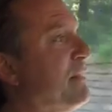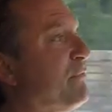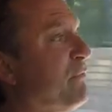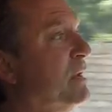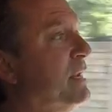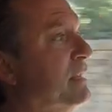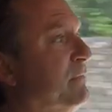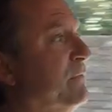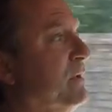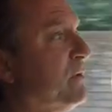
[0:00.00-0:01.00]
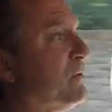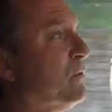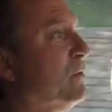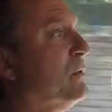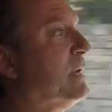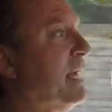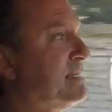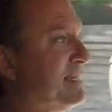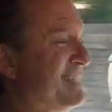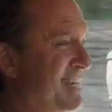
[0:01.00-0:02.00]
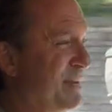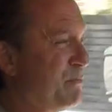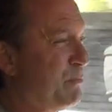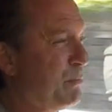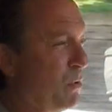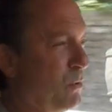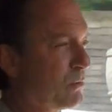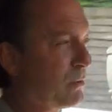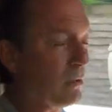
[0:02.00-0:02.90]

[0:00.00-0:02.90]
the front end of the vehicle has the same bold